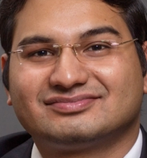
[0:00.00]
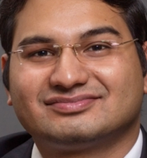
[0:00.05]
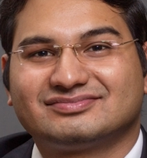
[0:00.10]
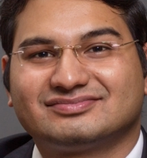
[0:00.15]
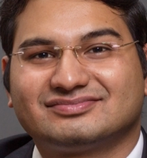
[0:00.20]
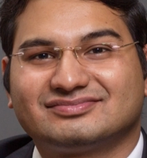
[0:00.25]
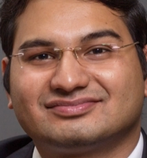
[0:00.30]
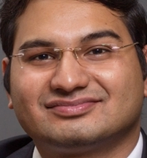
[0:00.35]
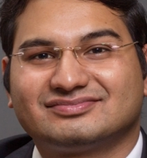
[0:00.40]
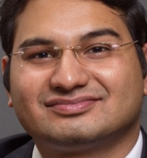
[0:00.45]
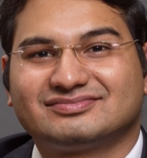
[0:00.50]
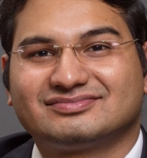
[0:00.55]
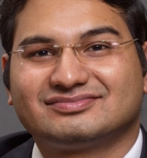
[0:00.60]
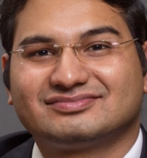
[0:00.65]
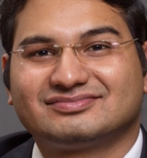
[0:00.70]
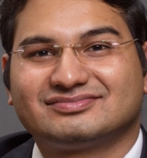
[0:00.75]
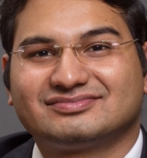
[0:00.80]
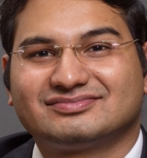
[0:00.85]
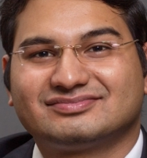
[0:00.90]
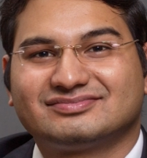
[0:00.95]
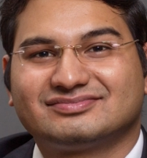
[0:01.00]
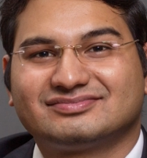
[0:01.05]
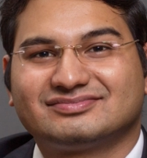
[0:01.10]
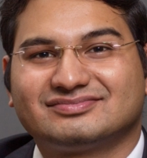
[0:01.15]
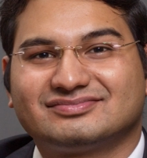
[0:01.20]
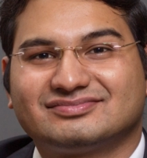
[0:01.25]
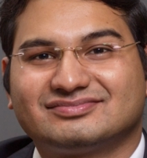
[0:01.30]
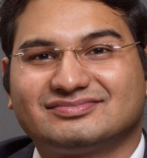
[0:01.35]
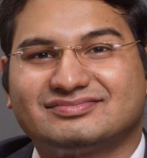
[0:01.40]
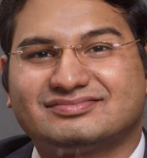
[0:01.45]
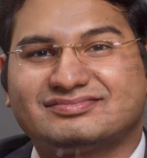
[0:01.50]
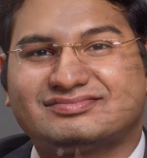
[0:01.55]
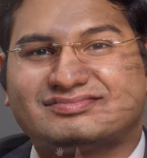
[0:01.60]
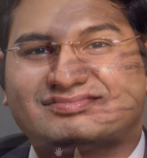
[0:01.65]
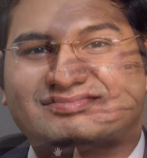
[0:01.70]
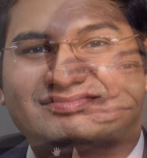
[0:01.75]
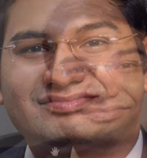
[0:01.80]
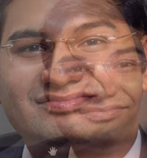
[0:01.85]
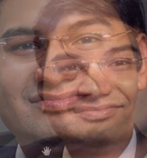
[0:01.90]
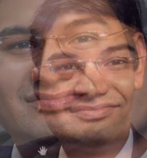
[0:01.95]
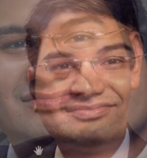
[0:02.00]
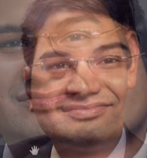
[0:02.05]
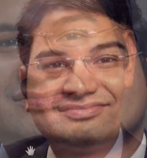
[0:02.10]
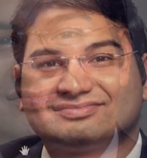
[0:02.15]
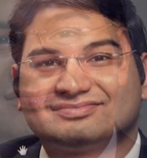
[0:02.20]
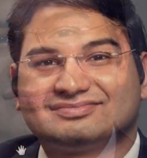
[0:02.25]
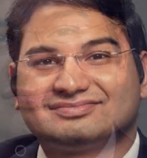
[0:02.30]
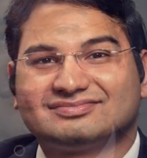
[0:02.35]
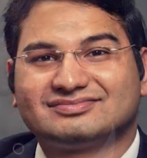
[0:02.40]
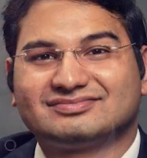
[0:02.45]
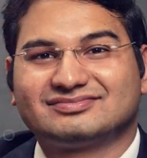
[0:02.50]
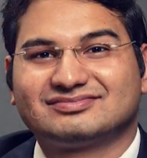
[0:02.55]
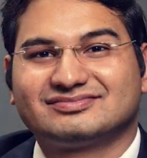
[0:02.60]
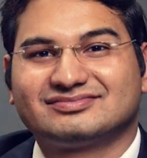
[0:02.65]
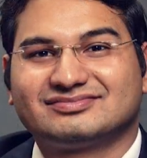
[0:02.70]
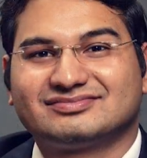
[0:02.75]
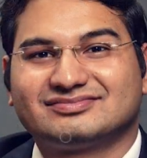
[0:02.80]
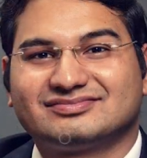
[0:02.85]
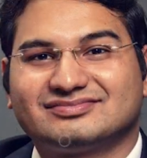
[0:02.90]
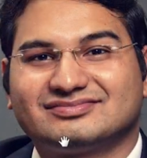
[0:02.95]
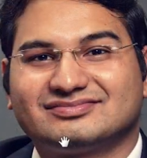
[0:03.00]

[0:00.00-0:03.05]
No one is speaking in this clip.